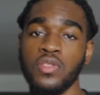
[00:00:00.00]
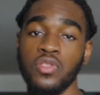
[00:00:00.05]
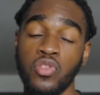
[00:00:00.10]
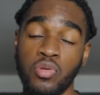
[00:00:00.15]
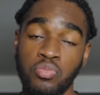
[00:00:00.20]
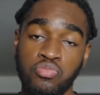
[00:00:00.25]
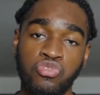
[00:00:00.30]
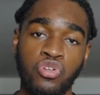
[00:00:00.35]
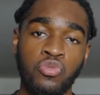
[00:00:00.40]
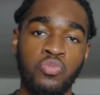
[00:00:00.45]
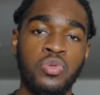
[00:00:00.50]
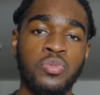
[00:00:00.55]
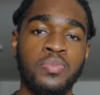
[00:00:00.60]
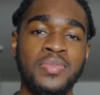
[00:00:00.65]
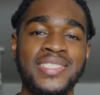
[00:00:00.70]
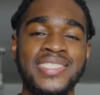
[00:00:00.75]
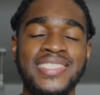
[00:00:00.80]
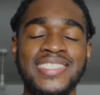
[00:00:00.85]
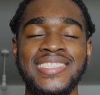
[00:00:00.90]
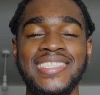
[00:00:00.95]
The problem
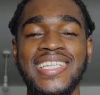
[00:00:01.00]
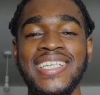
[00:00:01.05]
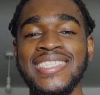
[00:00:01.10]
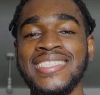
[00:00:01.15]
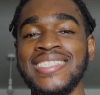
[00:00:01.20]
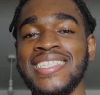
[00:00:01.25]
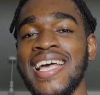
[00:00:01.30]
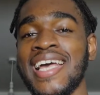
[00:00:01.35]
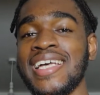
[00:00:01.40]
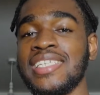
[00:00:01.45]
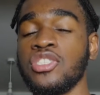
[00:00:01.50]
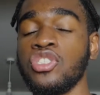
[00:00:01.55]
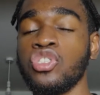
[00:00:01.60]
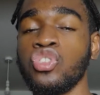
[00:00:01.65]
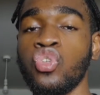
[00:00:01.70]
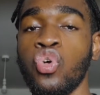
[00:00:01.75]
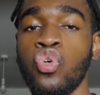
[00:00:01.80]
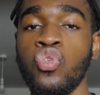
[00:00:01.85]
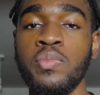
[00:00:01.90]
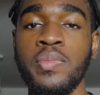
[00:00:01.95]
is that
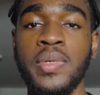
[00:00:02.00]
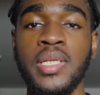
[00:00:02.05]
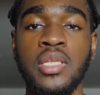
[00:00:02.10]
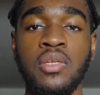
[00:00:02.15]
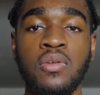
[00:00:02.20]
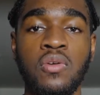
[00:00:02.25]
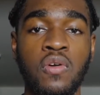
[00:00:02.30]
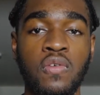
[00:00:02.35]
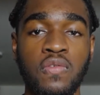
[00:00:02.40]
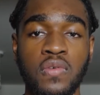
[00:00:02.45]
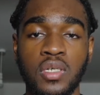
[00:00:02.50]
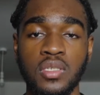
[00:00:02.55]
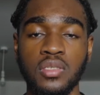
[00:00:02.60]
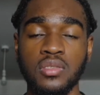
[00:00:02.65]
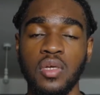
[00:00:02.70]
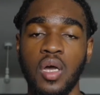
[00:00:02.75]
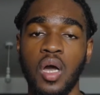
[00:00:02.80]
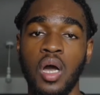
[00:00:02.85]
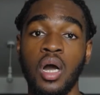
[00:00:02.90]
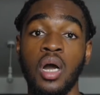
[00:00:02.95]
so many of
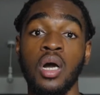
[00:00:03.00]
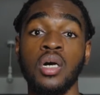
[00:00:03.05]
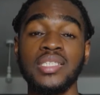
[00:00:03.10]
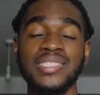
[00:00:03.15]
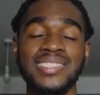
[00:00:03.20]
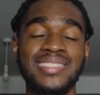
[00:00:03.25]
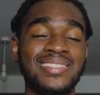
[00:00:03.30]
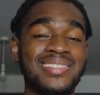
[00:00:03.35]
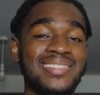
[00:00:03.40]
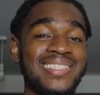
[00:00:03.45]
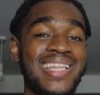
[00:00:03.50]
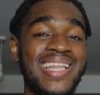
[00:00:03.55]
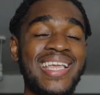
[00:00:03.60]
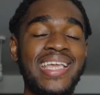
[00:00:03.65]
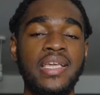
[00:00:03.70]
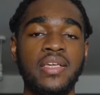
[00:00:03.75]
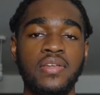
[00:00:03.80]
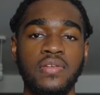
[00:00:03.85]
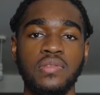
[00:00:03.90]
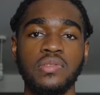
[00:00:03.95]
us are
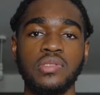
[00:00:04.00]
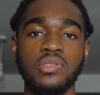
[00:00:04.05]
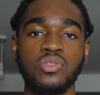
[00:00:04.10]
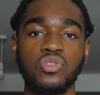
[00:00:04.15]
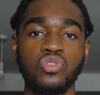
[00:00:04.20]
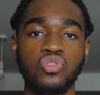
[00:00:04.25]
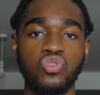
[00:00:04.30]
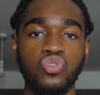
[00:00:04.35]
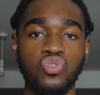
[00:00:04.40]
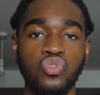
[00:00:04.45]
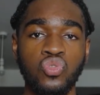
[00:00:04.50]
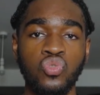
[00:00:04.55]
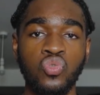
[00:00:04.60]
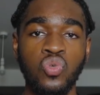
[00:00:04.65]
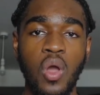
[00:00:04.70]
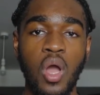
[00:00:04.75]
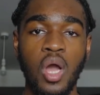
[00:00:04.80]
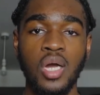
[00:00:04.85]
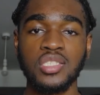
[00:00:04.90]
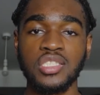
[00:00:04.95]
slaves
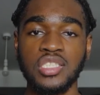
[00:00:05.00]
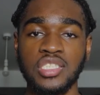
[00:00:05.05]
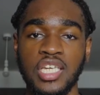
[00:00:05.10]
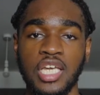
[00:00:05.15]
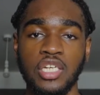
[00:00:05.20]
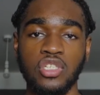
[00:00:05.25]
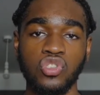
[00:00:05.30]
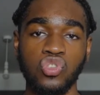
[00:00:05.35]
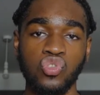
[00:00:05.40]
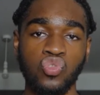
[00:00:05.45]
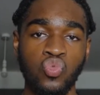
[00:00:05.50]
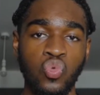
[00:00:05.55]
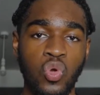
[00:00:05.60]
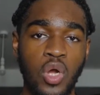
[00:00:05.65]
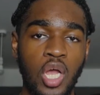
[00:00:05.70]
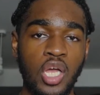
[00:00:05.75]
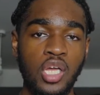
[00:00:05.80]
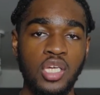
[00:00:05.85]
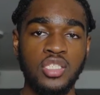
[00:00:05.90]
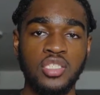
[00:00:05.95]
to our sexual
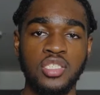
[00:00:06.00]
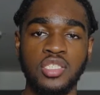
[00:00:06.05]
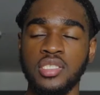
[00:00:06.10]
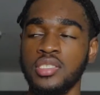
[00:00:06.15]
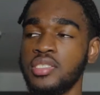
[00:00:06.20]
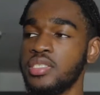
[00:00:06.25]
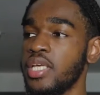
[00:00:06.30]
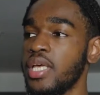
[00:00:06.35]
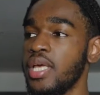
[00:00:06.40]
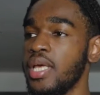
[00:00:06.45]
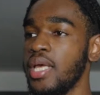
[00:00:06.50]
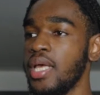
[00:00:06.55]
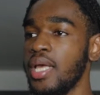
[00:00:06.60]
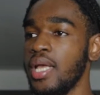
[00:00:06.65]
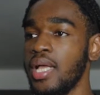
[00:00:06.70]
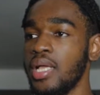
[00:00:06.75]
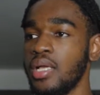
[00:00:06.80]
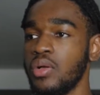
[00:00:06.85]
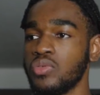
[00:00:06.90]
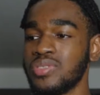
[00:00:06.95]
urges.
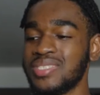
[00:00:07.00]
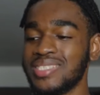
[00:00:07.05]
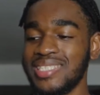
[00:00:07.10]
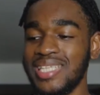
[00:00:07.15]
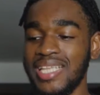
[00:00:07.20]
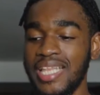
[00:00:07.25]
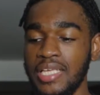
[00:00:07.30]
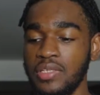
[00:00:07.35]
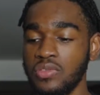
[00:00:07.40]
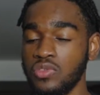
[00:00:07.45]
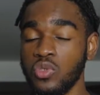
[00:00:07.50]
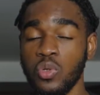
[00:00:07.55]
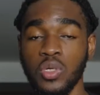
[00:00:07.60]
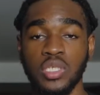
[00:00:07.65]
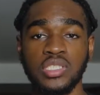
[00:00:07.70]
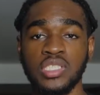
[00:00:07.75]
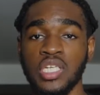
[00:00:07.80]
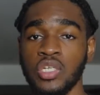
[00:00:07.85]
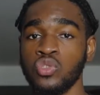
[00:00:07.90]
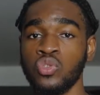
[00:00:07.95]

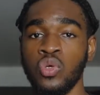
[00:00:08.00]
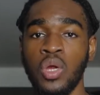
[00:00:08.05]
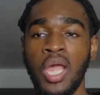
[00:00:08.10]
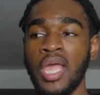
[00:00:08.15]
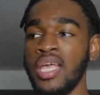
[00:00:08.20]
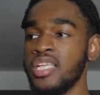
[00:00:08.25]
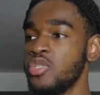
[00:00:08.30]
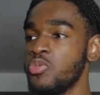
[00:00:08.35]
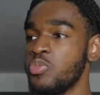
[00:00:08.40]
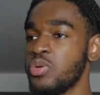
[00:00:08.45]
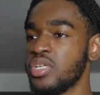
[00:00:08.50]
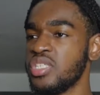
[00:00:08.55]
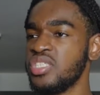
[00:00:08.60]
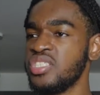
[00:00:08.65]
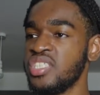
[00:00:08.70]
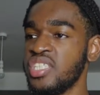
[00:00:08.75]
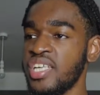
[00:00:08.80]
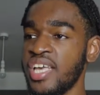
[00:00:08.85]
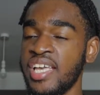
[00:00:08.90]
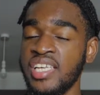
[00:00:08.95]

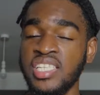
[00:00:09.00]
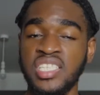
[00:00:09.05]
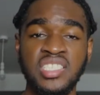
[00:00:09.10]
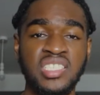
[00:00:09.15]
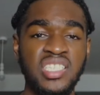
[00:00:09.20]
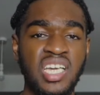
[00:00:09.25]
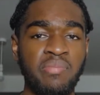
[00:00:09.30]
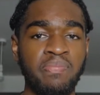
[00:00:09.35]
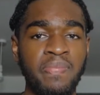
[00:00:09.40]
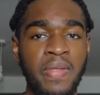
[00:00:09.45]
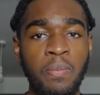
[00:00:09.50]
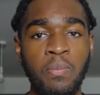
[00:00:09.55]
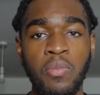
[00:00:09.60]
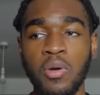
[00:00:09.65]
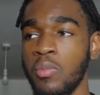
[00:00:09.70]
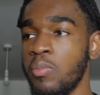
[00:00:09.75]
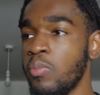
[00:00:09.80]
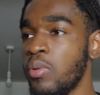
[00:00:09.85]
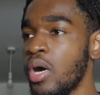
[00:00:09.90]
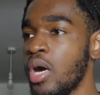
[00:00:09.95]
Because anytime they
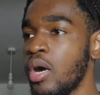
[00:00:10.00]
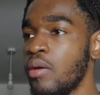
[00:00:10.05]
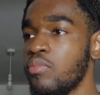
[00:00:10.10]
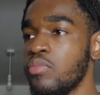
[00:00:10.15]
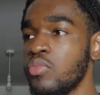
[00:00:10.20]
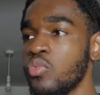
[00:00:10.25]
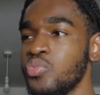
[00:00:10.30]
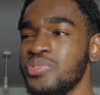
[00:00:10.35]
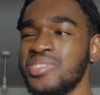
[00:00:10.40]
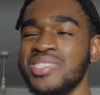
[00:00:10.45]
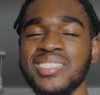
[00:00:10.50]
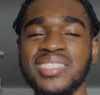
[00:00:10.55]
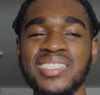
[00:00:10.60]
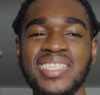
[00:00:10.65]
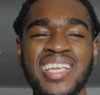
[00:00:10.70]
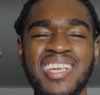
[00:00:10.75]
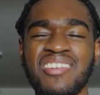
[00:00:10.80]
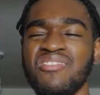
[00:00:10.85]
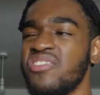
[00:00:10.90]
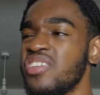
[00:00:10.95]
pop up, we
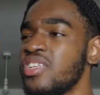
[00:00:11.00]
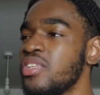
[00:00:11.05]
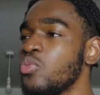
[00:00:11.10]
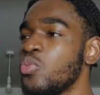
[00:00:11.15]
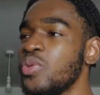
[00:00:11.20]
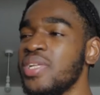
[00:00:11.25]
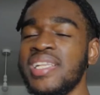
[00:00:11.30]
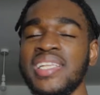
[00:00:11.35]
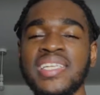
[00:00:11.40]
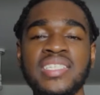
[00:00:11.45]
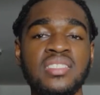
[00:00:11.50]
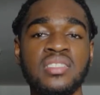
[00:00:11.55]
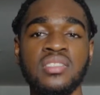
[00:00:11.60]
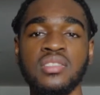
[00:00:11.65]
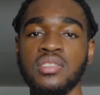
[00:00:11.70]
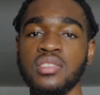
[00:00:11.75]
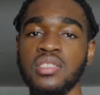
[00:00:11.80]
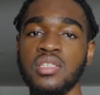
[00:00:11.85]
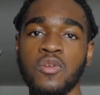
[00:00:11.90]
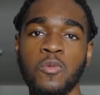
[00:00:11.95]
just give in, we
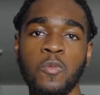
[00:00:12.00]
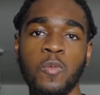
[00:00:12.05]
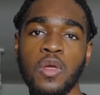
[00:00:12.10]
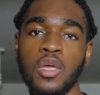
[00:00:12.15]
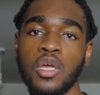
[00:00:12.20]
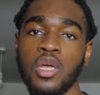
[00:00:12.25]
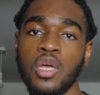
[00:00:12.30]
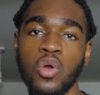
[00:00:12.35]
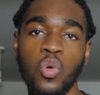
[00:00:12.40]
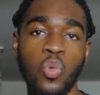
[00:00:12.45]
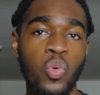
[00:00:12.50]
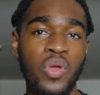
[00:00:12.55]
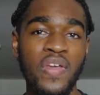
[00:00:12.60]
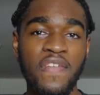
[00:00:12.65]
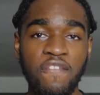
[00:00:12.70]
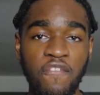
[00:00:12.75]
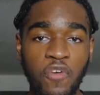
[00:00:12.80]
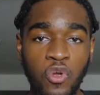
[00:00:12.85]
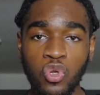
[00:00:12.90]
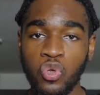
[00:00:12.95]
listen to them, we're
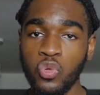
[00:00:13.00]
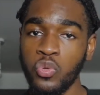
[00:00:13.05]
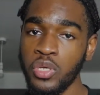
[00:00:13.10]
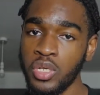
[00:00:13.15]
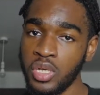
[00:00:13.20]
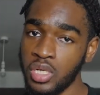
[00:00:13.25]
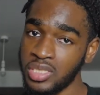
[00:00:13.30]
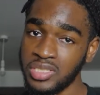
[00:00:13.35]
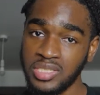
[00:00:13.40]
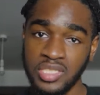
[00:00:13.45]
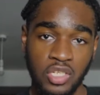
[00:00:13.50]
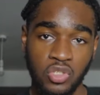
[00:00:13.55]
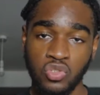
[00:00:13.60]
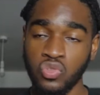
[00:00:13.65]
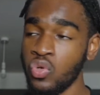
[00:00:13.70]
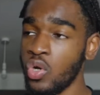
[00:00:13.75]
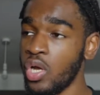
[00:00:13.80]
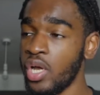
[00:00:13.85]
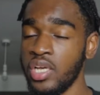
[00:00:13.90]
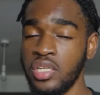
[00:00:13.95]
following our
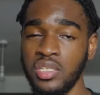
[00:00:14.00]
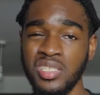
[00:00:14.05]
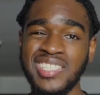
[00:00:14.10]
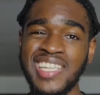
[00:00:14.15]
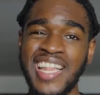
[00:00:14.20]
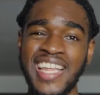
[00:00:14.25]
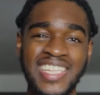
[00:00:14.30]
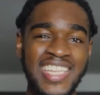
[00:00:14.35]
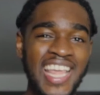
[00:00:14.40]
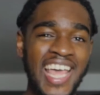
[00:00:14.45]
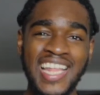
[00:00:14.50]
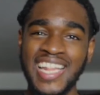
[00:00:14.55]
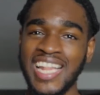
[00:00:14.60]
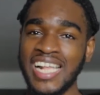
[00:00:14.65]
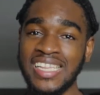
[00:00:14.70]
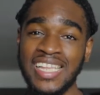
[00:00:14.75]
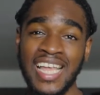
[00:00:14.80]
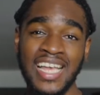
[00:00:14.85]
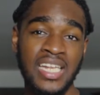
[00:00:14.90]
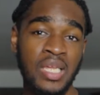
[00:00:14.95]
sexual urges like
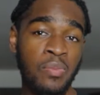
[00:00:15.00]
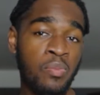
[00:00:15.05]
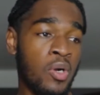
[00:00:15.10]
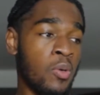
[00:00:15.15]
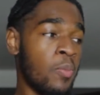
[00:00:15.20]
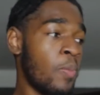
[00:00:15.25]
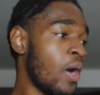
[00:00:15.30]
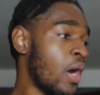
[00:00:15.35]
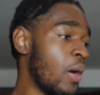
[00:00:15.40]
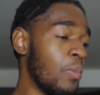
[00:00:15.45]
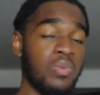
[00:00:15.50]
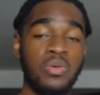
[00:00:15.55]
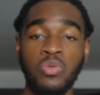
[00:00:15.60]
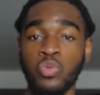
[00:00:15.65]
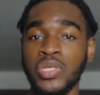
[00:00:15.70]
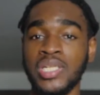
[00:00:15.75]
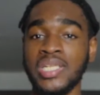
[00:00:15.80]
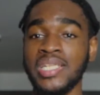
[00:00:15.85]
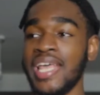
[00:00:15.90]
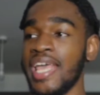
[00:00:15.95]
that. They pop up,
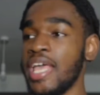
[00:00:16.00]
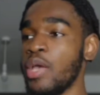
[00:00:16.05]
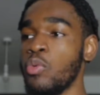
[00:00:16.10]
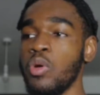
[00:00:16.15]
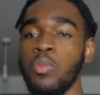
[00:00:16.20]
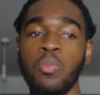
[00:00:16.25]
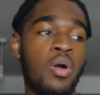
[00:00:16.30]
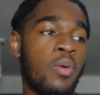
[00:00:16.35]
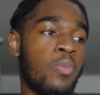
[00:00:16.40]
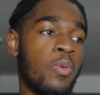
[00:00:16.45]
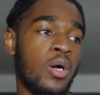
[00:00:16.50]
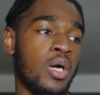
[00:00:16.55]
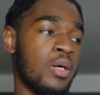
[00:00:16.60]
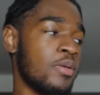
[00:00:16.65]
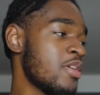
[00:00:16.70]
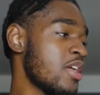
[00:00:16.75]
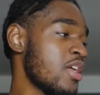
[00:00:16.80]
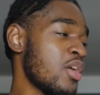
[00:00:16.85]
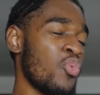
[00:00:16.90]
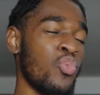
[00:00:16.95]
we're there. We pop
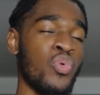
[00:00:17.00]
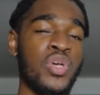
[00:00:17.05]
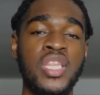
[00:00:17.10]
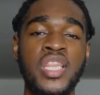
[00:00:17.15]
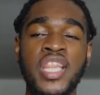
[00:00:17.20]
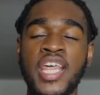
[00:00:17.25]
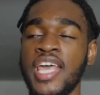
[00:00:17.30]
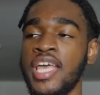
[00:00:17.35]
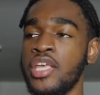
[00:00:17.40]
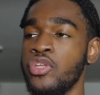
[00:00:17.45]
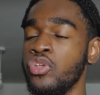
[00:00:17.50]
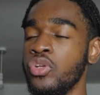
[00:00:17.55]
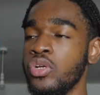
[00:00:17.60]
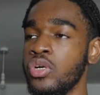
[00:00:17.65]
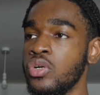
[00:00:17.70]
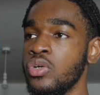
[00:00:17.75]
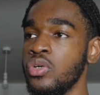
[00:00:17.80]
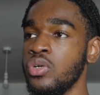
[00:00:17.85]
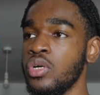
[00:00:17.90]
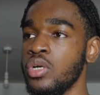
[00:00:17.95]
up, we're there,
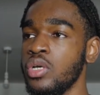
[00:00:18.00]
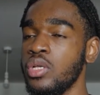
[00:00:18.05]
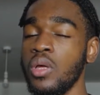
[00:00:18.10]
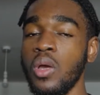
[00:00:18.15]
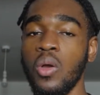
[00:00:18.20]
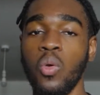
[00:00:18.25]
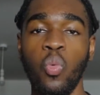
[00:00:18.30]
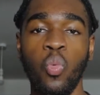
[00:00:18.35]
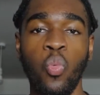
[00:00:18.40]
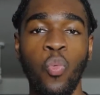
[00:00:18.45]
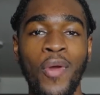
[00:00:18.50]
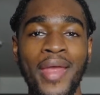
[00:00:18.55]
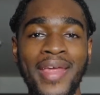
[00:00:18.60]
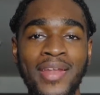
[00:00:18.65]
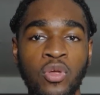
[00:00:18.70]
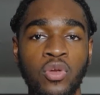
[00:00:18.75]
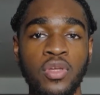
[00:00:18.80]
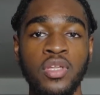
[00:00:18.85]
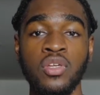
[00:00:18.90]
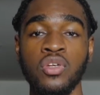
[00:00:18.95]
We're
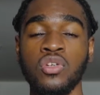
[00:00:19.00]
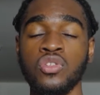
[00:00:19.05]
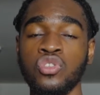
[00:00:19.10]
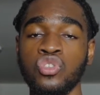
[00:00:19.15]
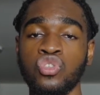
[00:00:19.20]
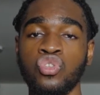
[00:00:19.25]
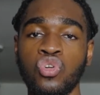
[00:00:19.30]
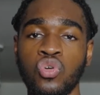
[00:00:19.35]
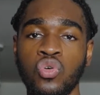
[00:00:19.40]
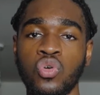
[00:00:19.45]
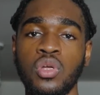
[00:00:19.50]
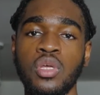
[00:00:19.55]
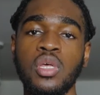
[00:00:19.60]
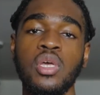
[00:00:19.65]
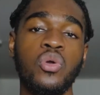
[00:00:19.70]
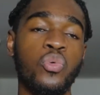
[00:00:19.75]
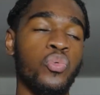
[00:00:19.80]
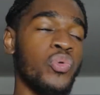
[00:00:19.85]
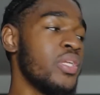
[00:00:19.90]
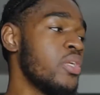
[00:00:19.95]
not in control.
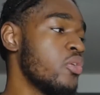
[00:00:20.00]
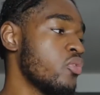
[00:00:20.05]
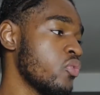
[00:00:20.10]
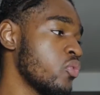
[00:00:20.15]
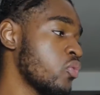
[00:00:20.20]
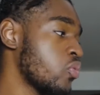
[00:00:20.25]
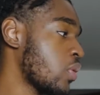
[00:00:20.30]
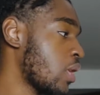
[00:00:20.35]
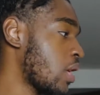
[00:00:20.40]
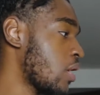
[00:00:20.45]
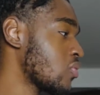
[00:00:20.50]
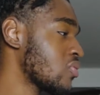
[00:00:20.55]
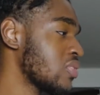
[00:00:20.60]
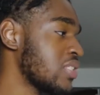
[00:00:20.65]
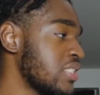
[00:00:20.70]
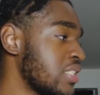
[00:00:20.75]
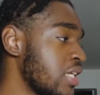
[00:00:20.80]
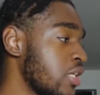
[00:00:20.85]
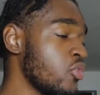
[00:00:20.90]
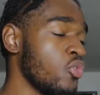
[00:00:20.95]
We don't know how to
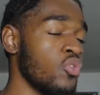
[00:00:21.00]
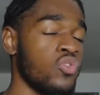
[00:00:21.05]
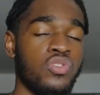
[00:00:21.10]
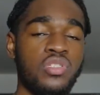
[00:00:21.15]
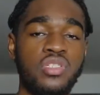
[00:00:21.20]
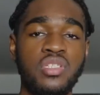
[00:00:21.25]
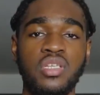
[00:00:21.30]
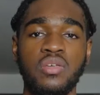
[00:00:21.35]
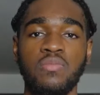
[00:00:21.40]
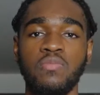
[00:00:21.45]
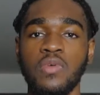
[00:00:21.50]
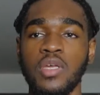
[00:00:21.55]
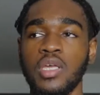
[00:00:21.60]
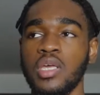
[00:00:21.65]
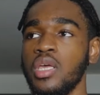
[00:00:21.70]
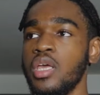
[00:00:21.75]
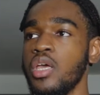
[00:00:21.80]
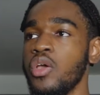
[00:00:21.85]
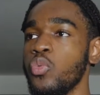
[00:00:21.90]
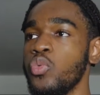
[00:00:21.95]
say no to them.
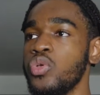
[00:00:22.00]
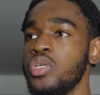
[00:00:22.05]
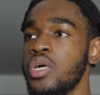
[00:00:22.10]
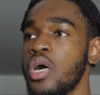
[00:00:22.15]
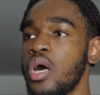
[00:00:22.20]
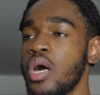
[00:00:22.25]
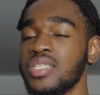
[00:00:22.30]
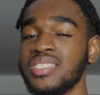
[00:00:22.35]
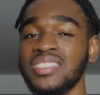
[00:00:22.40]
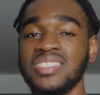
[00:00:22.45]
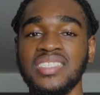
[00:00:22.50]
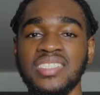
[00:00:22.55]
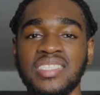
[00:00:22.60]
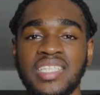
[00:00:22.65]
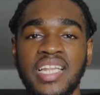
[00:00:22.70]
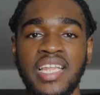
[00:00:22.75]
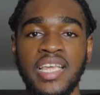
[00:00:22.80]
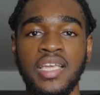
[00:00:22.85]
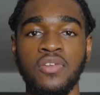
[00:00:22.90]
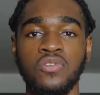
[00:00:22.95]
We are
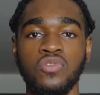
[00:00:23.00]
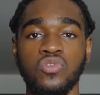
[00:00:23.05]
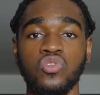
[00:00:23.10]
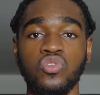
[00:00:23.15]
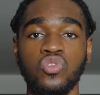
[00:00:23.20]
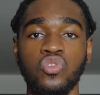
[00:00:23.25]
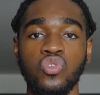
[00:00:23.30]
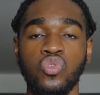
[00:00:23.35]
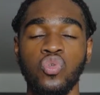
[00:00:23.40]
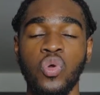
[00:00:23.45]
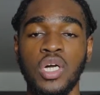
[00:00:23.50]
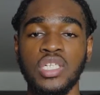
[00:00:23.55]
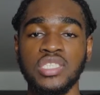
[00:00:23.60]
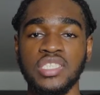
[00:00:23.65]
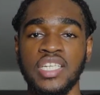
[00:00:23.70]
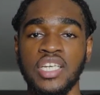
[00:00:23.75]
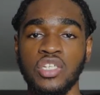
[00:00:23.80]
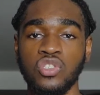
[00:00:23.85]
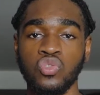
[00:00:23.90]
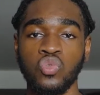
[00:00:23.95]
slaves to our
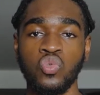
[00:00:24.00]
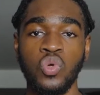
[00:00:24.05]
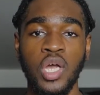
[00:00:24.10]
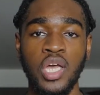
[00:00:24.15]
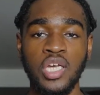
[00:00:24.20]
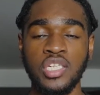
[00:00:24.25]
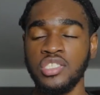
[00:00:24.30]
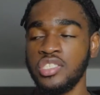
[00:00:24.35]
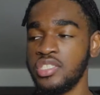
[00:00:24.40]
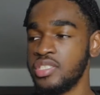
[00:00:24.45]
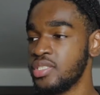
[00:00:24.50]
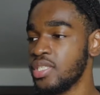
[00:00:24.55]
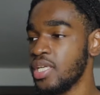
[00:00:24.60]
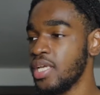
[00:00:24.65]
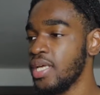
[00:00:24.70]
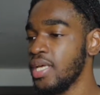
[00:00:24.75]
sexual urges.